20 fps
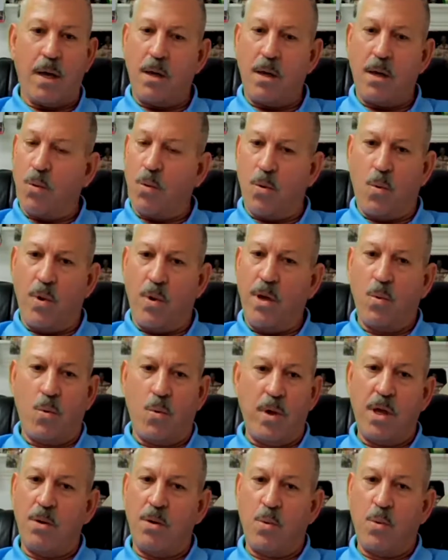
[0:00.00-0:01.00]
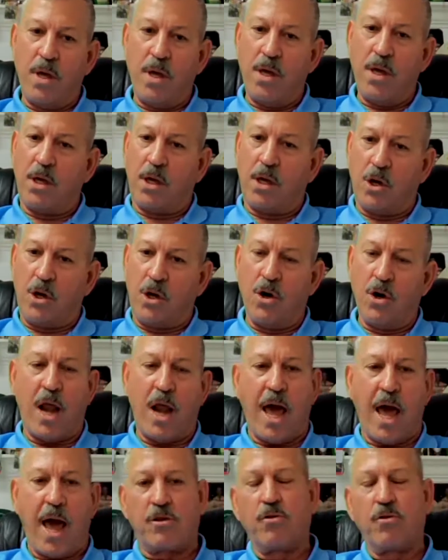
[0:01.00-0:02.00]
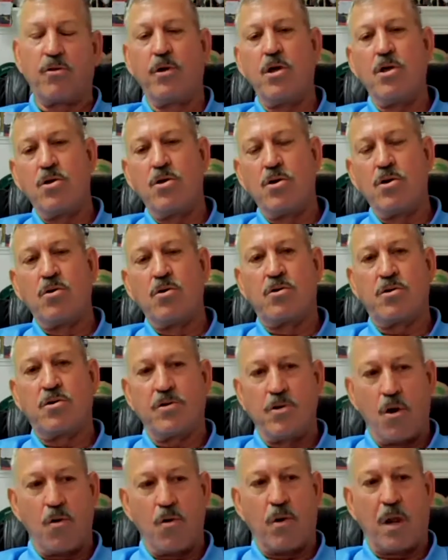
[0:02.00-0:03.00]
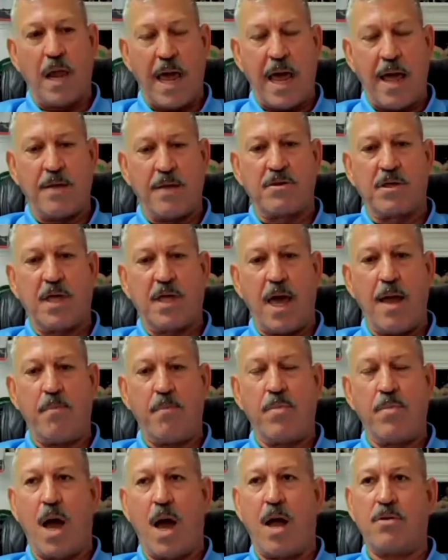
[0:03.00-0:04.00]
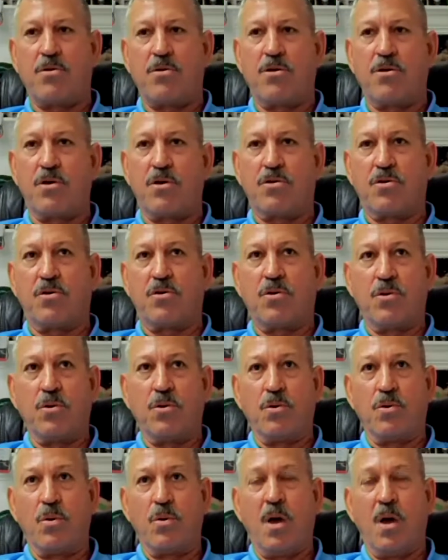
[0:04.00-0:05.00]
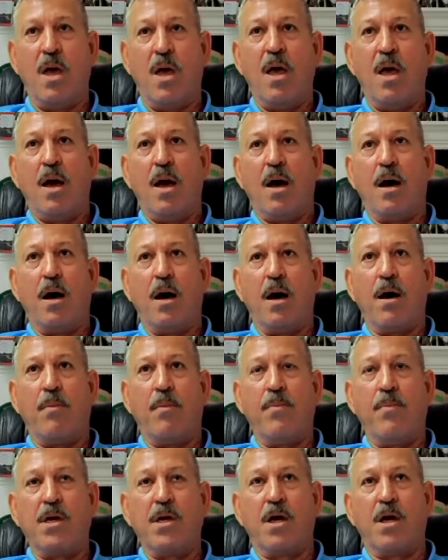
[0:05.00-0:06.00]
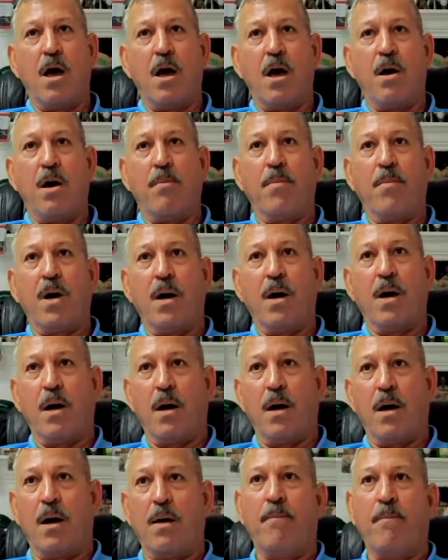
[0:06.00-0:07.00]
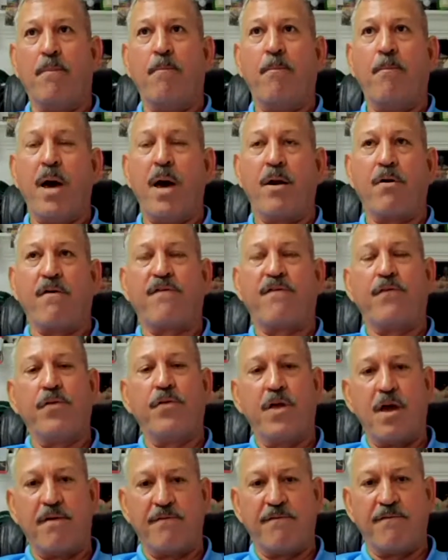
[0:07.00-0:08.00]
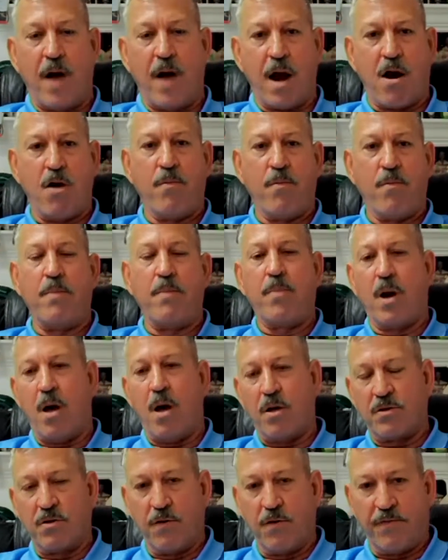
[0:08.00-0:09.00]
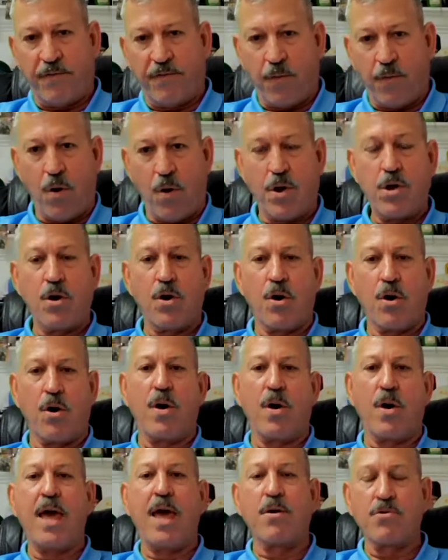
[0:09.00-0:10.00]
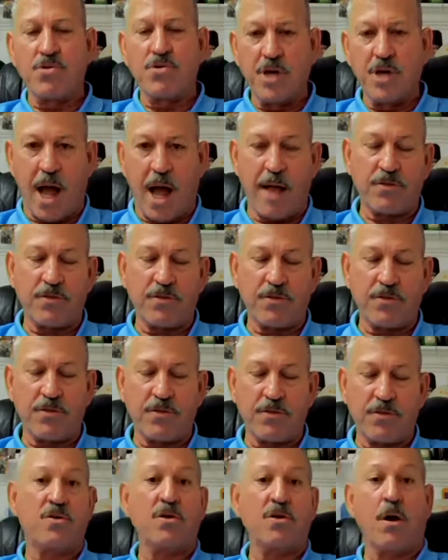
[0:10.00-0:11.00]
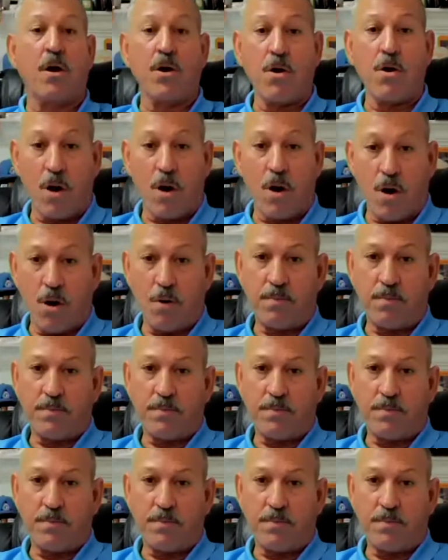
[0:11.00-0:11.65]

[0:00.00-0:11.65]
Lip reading: We could actually use your landscape not just to become better for the environment, but also for your energy conservation on your home.